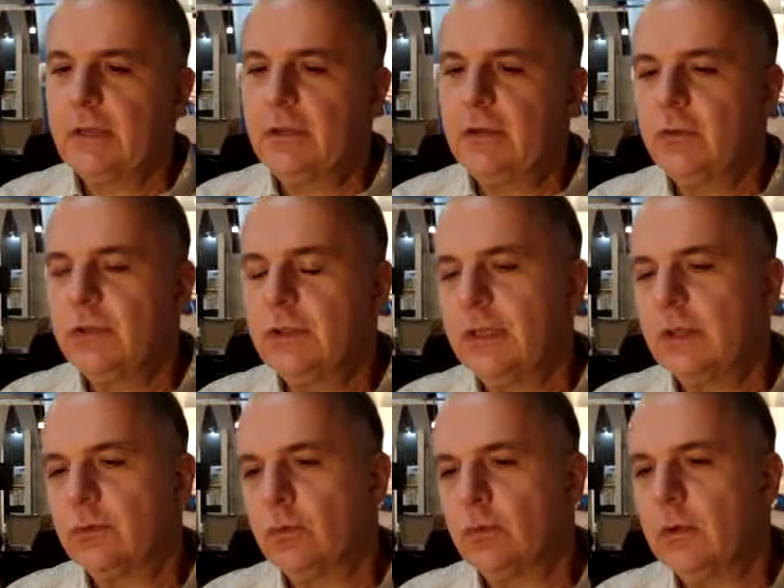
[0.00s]
Usually
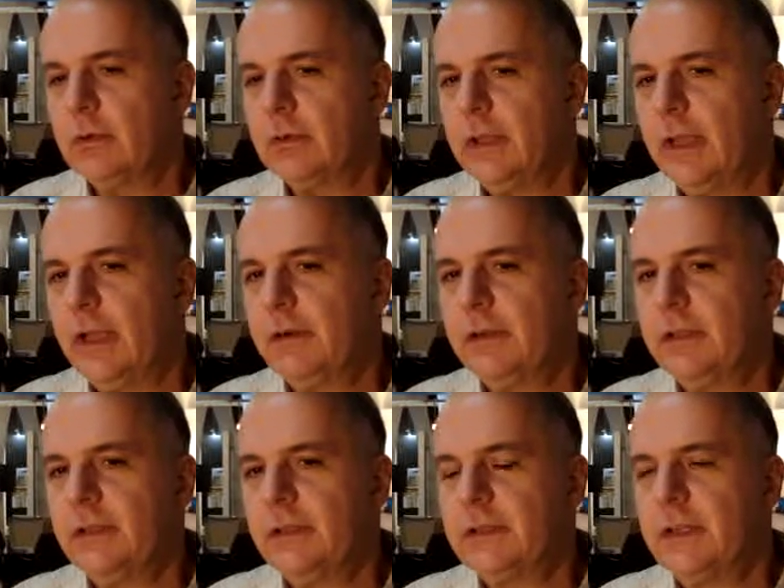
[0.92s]
in rural
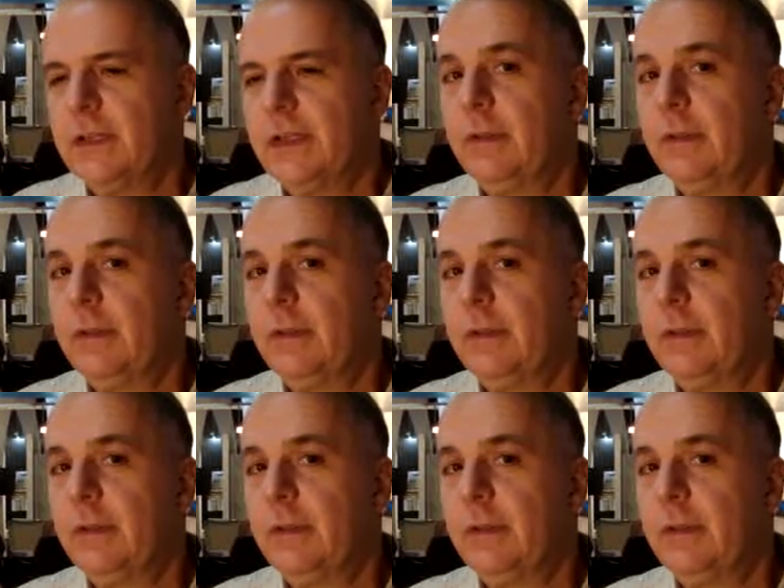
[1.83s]
areas,